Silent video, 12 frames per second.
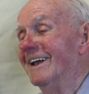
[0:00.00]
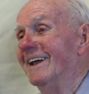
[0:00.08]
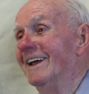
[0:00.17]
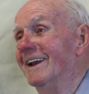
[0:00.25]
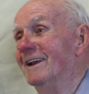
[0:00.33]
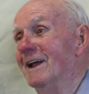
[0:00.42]

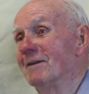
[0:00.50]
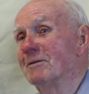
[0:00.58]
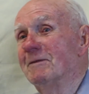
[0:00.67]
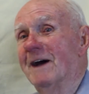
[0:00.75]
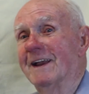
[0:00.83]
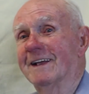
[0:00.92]
And
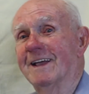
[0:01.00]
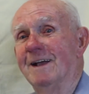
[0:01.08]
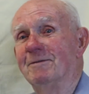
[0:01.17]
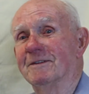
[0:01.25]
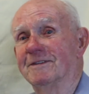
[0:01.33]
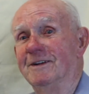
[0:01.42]
everybody
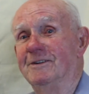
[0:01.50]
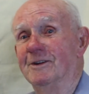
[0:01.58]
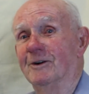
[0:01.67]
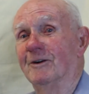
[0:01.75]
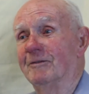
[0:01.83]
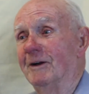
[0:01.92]
came to see
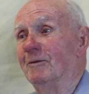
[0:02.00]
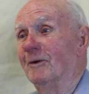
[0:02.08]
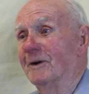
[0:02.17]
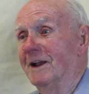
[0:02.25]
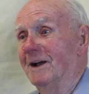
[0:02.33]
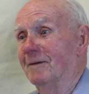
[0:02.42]
Joe if they
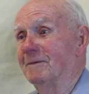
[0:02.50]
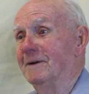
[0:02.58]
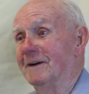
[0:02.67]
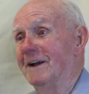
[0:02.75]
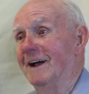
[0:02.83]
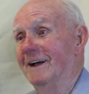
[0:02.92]
wanted help
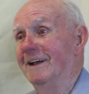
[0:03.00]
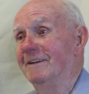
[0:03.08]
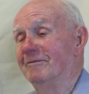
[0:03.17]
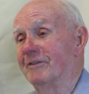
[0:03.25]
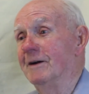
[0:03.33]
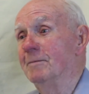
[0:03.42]
here at
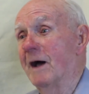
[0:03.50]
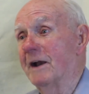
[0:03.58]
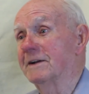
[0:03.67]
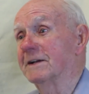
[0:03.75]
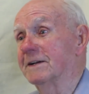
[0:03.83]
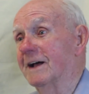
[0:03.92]
Fremont
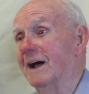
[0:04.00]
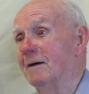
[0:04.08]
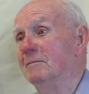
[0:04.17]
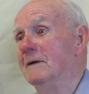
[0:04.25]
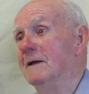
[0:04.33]
at the time.